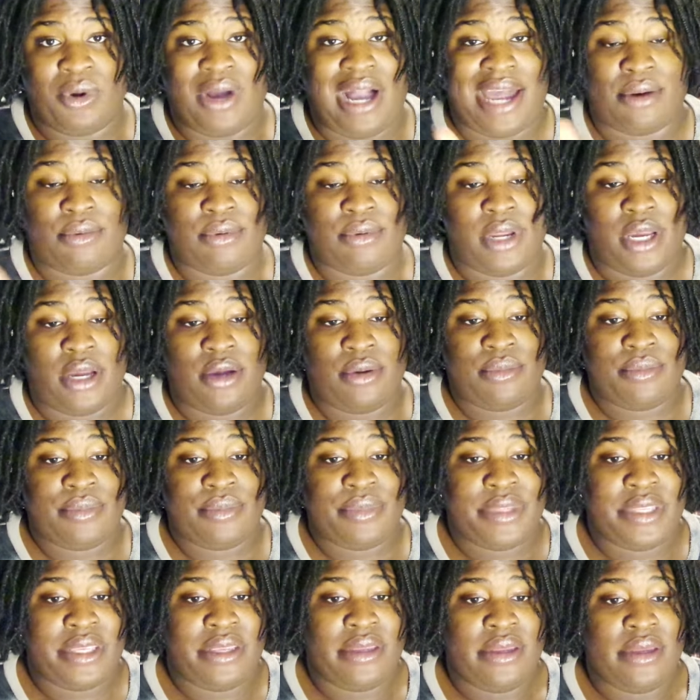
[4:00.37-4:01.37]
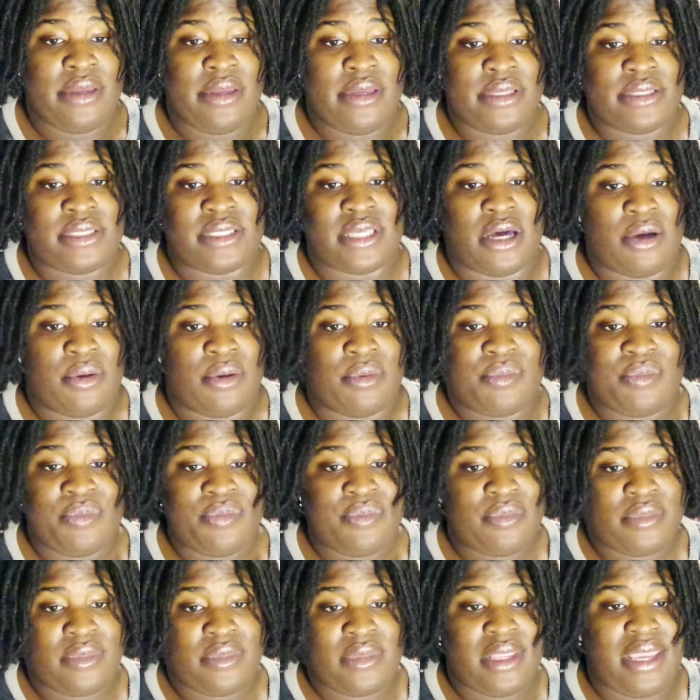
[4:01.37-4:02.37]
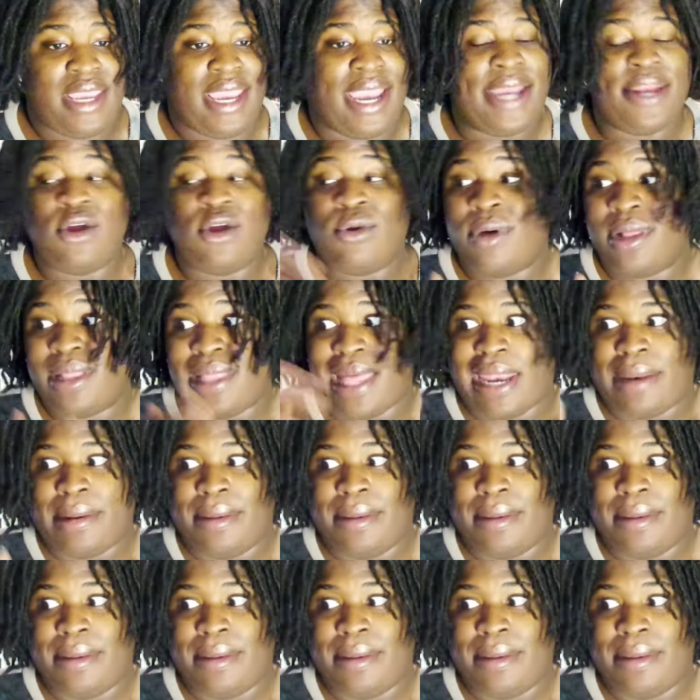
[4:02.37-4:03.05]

I don't know. So I know a lot of